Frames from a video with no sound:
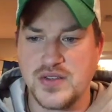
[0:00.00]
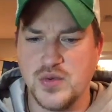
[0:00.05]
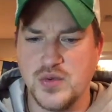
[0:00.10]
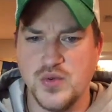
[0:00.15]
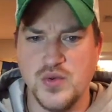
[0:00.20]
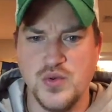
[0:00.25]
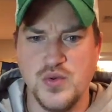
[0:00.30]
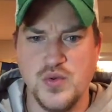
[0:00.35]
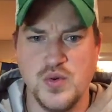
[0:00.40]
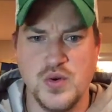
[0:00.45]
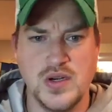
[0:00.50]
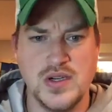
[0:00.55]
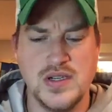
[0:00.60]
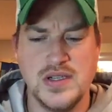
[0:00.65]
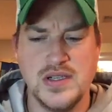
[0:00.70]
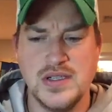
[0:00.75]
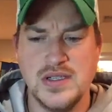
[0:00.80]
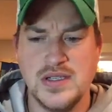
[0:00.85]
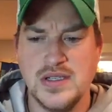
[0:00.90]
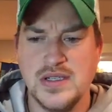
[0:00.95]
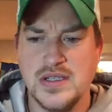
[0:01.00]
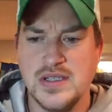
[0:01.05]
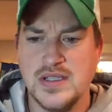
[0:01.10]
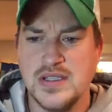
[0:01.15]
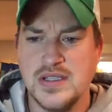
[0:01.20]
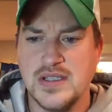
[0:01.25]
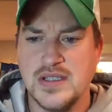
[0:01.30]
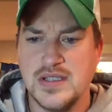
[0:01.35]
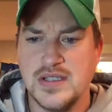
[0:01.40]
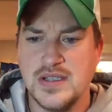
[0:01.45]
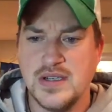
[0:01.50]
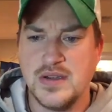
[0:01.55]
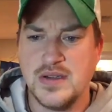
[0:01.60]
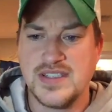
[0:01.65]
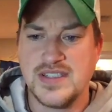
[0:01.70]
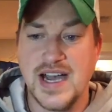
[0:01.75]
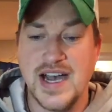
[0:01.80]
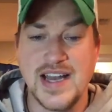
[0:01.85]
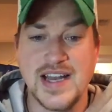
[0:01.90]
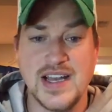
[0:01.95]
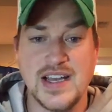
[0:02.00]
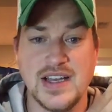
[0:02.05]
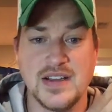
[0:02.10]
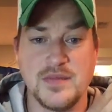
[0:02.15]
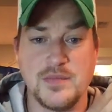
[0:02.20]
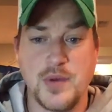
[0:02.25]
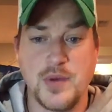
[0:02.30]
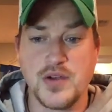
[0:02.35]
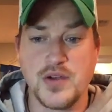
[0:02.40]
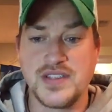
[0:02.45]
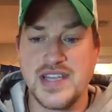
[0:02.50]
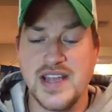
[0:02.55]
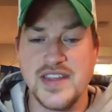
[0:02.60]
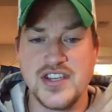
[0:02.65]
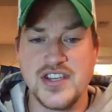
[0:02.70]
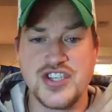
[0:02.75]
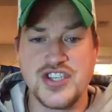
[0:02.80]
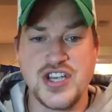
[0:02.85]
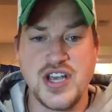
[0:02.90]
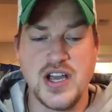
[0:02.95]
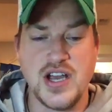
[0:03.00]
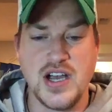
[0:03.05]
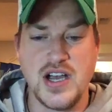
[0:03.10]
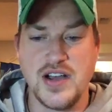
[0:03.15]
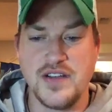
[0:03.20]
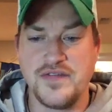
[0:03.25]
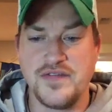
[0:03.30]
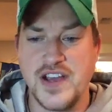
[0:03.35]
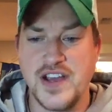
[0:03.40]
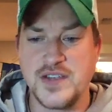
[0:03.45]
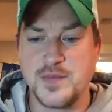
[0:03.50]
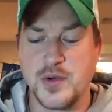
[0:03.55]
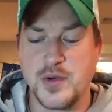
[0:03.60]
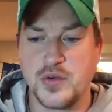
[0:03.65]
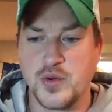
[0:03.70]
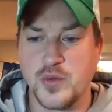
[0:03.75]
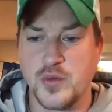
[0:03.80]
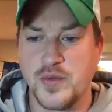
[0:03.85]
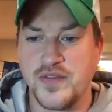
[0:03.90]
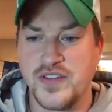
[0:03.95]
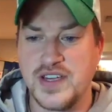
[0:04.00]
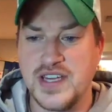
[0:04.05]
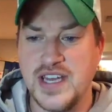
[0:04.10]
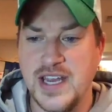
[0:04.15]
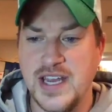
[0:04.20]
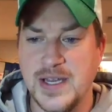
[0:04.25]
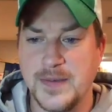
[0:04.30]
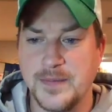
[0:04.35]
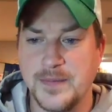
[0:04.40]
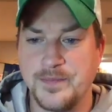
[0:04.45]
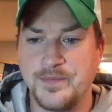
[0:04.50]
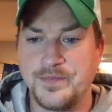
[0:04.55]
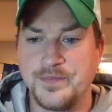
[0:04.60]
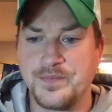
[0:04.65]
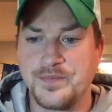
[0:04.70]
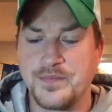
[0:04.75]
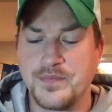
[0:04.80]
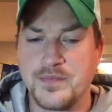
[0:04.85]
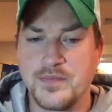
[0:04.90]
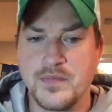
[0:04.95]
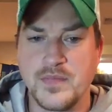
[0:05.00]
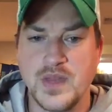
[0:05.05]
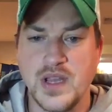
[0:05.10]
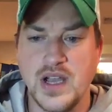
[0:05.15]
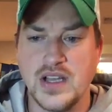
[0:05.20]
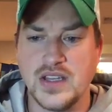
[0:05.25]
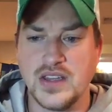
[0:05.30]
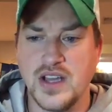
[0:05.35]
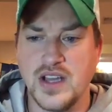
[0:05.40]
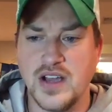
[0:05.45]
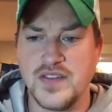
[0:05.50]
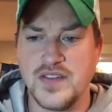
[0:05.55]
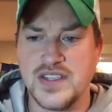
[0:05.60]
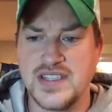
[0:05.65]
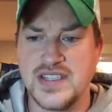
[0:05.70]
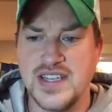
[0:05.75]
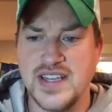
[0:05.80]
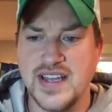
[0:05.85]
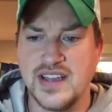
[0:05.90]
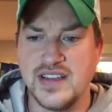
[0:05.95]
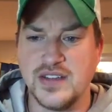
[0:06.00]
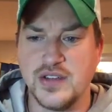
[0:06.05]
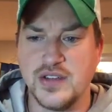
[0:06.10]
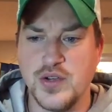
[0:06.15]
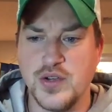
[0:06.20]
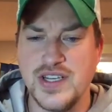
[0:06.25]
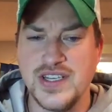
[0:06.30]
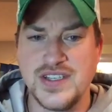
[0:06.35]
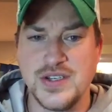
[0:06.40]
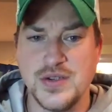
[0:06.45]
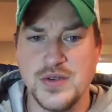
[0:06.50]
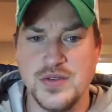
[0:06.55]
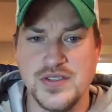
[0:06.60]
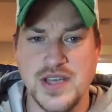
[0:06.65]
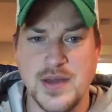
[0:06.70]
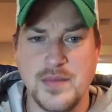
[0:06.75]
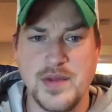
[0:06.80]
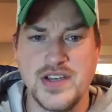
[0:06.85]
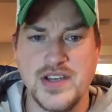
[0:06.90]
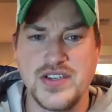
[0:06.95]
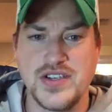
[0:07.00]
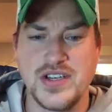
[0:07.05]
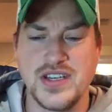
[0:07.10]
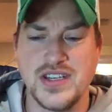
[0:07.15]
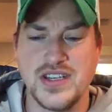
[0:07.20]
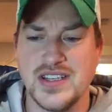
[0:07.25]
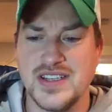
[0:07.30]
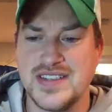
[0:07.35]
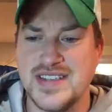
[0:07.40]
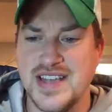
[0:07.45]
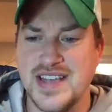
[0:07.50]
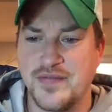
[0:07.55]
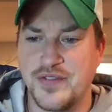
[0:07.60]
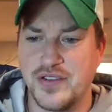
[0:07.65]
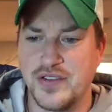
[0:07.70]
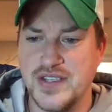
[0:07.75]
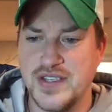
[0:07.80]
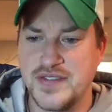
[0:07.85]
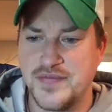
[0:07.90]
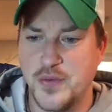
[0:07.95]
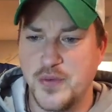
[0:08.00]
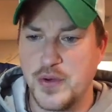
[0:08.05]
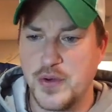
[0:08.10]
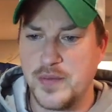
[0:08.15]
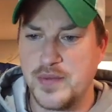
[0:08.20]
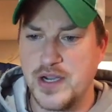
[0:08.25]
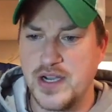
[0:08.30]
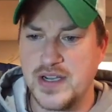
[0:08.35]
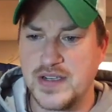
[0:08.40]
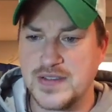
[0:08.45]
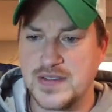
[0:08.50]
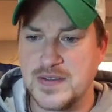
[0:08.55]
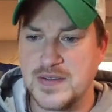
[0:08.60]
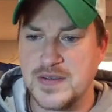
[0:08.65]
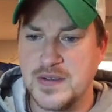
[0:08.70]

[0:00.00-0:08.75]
Ooh. Donna, post that in the ch uh, Facebook group if you can. I'd love to see that. Looney Tunes, I bet you can list that for at least forty bucks.